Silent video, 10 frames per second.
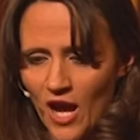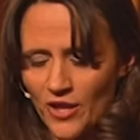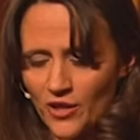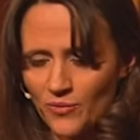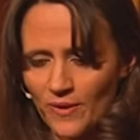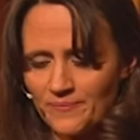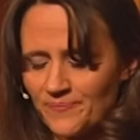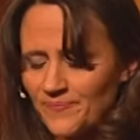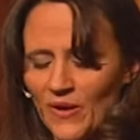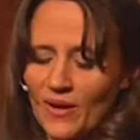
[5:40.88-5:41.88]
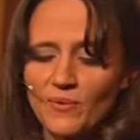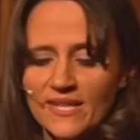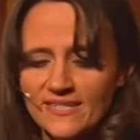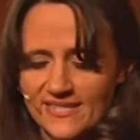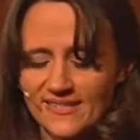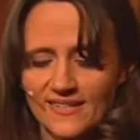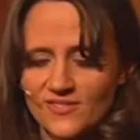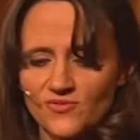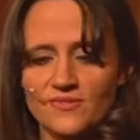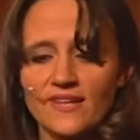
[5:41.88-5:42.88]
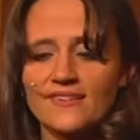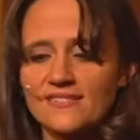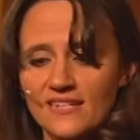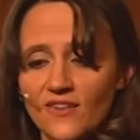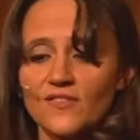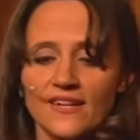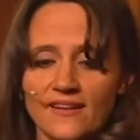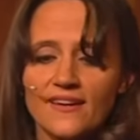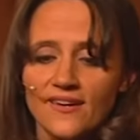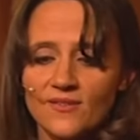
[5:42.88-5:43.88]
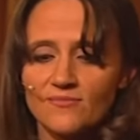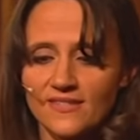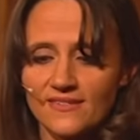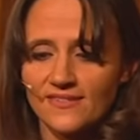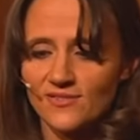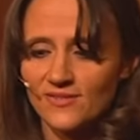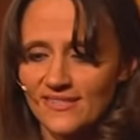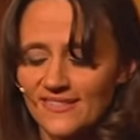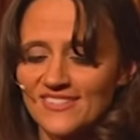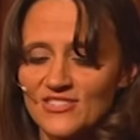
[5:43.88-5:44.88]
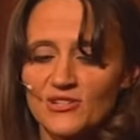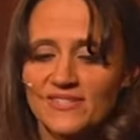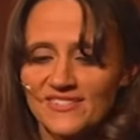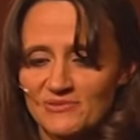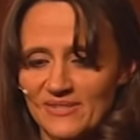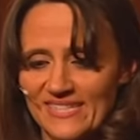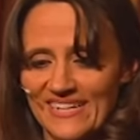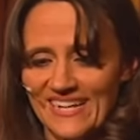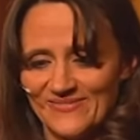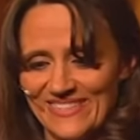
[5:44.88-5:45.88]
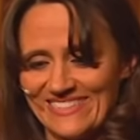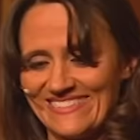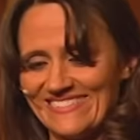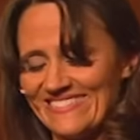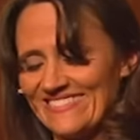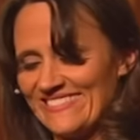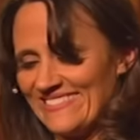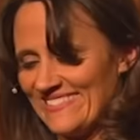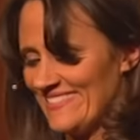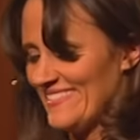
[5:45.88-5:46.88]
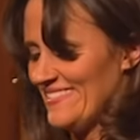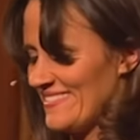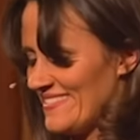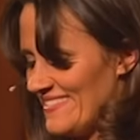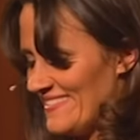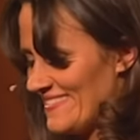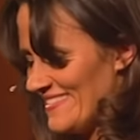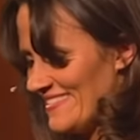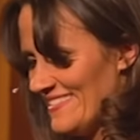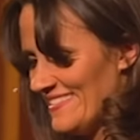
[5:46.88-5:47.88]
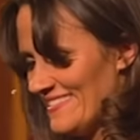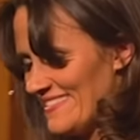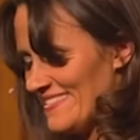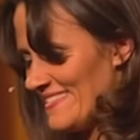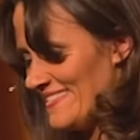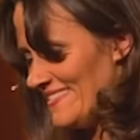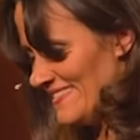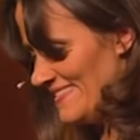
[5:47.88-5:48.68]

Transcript: Are you um, okay? Well, listen, that's that's lovely, and I hope that you uh, enjoy your retirement and uh, many fine years to come.